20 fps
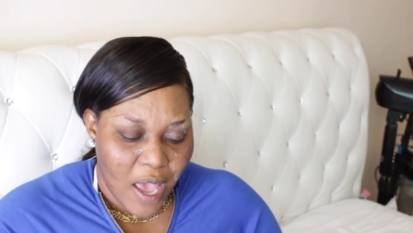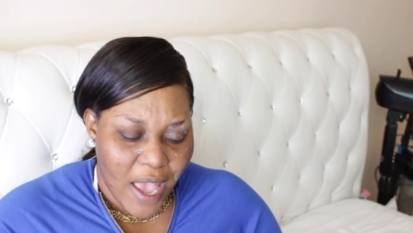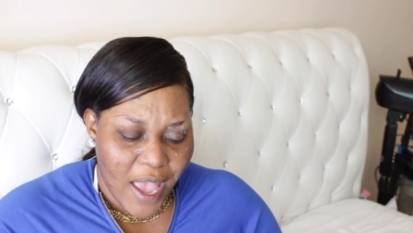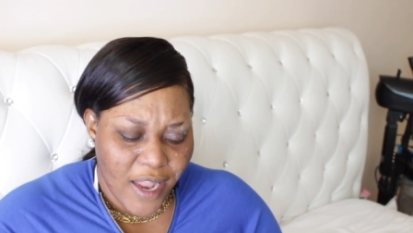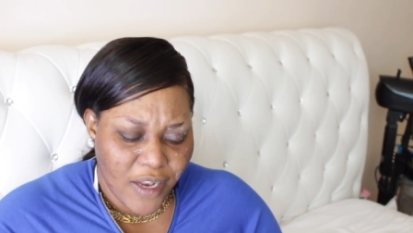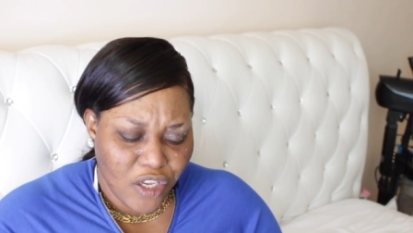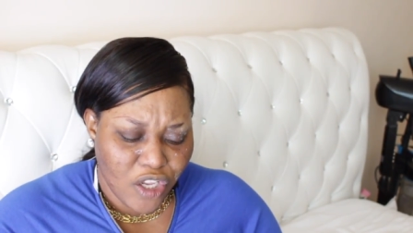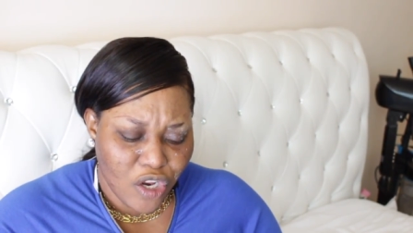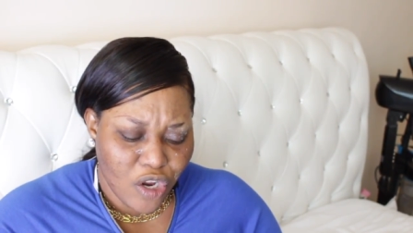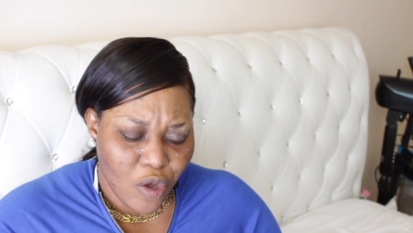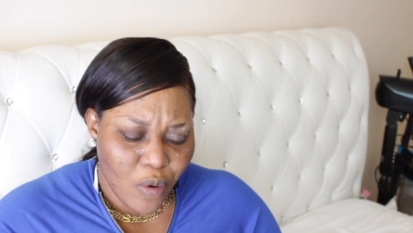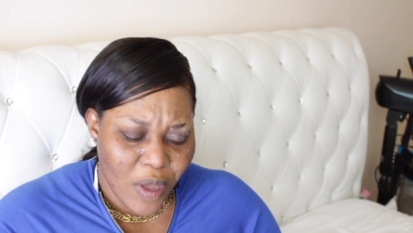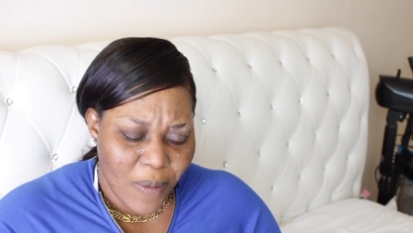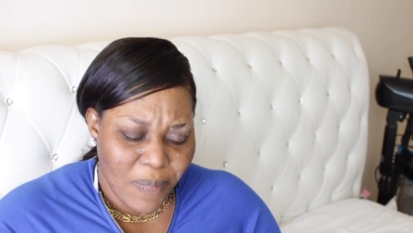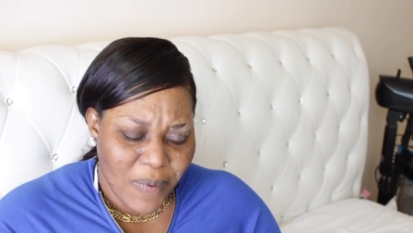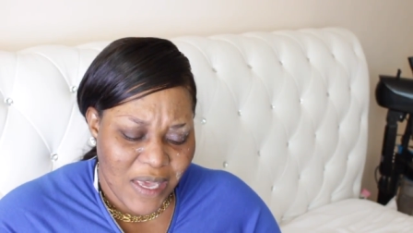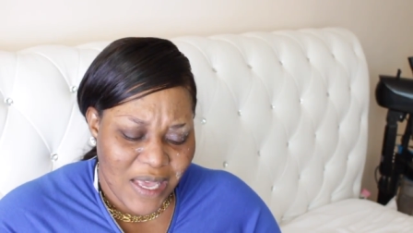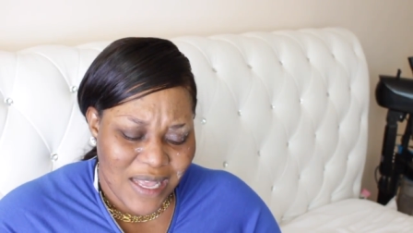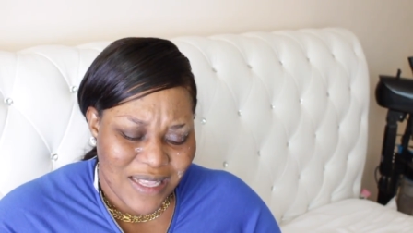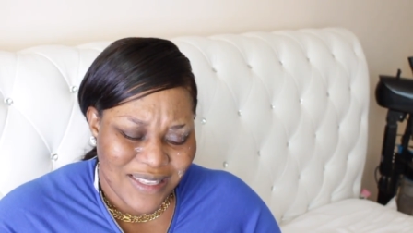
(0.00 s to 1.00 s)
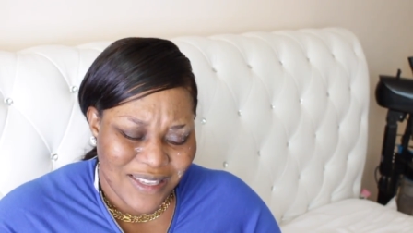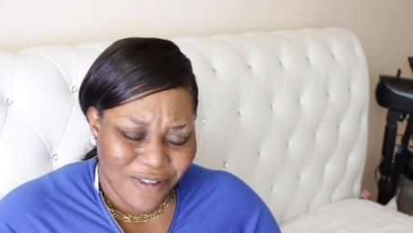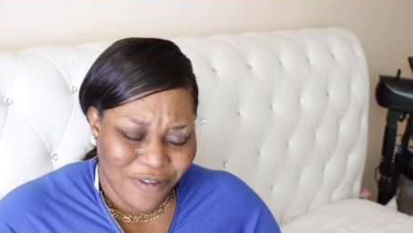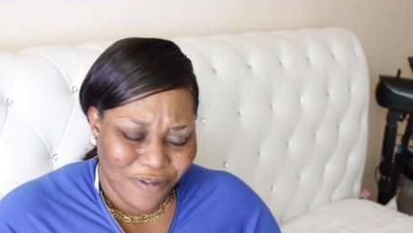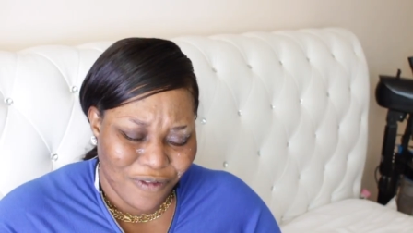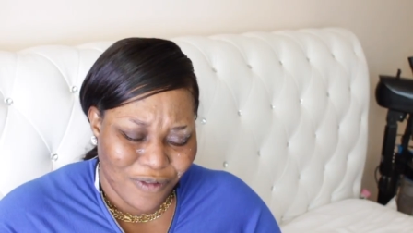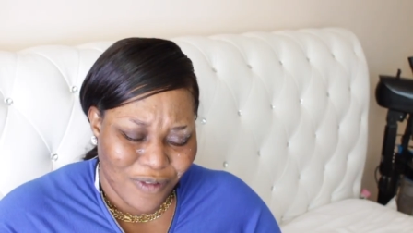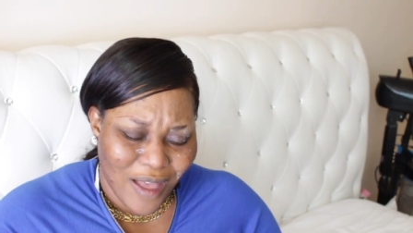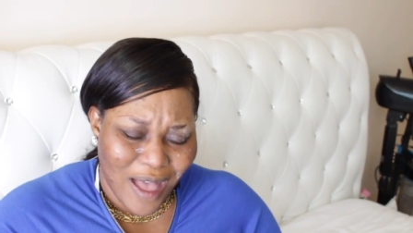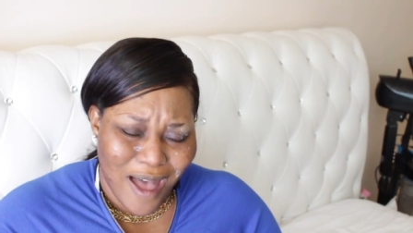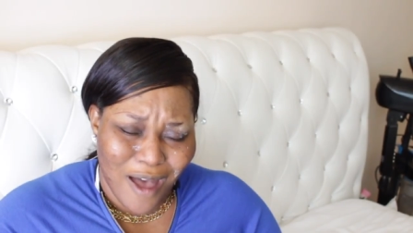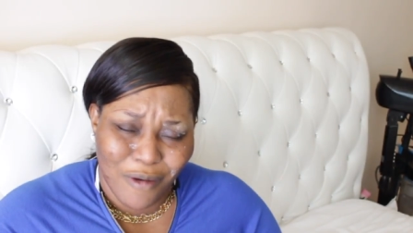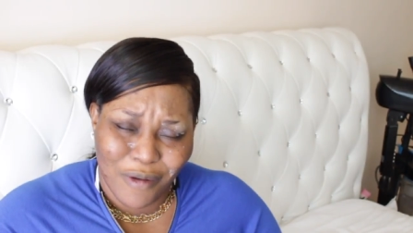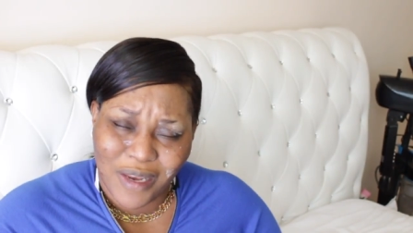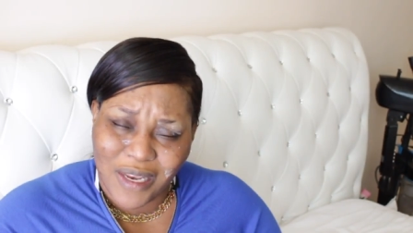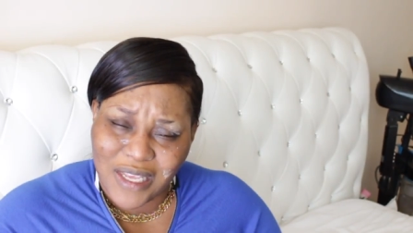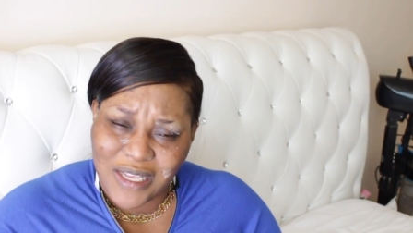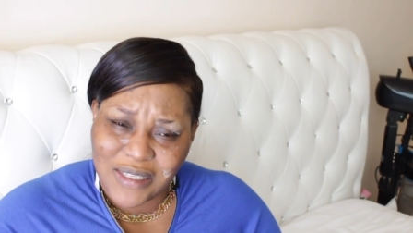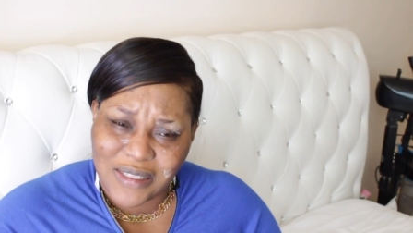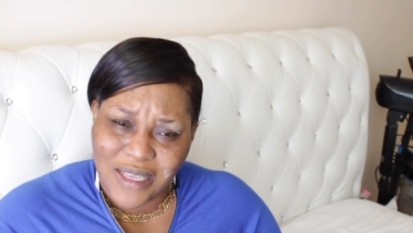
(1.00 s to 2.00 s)
And you know what, because of how
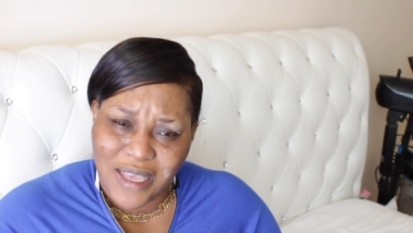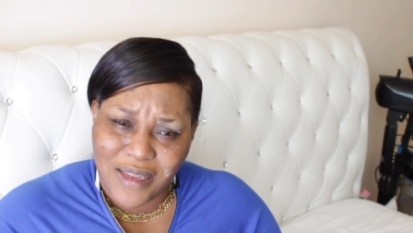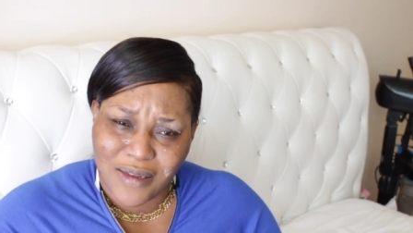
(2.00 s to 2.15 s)
it is,